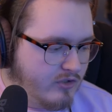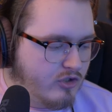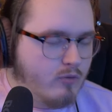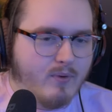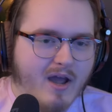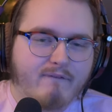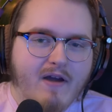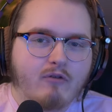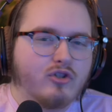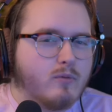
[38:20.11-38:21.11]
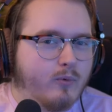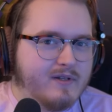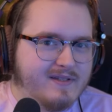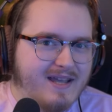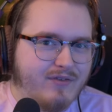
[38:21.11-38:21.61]
two, I found two
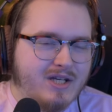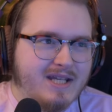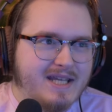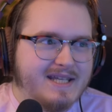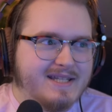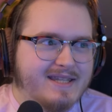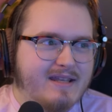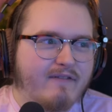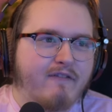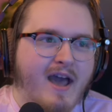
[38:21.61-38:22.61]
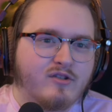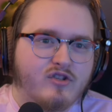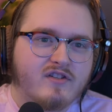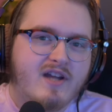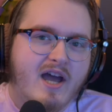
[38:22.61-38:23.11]
point seven is the
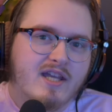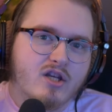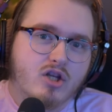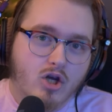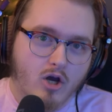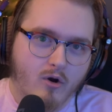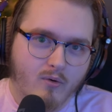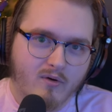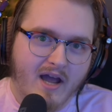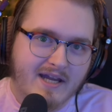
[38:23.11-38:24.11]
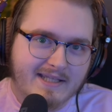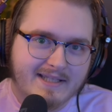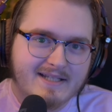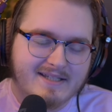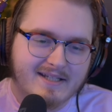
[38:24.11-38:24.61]
fastest I can go, I can
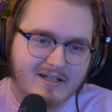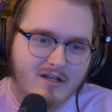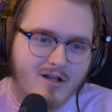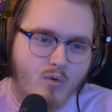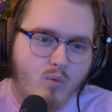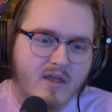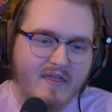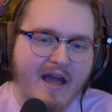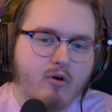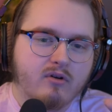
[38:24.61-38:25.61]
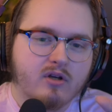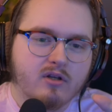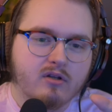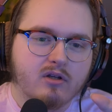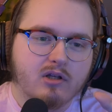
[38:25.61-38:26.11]
listen without
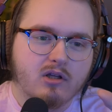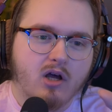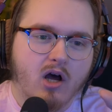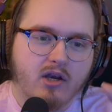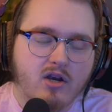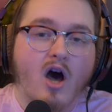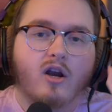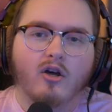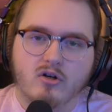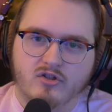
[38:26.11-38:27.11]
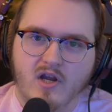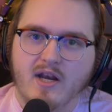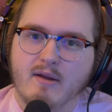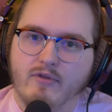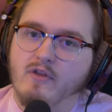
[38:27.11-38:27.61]
uh, not
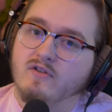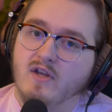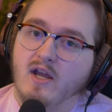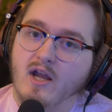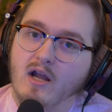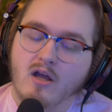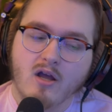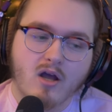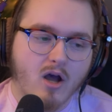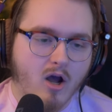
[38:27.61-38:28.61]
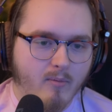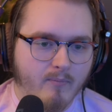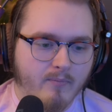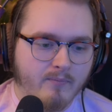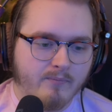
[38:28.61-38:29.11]
understanding what they're saying.
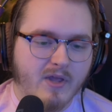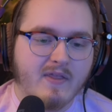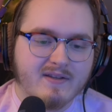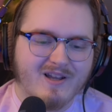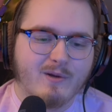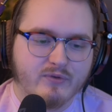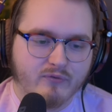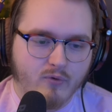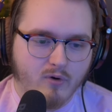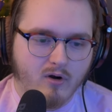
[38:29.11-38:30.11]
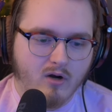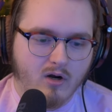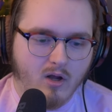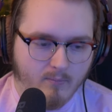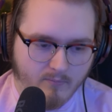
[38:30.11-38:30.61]
Um, and this helps
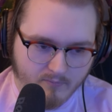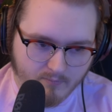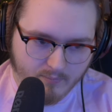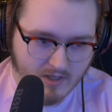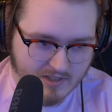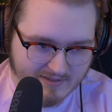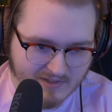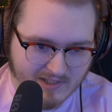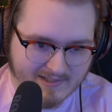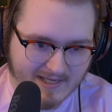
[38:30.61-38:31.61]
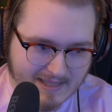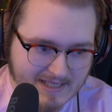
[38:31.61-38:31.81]
for um, podcast edits like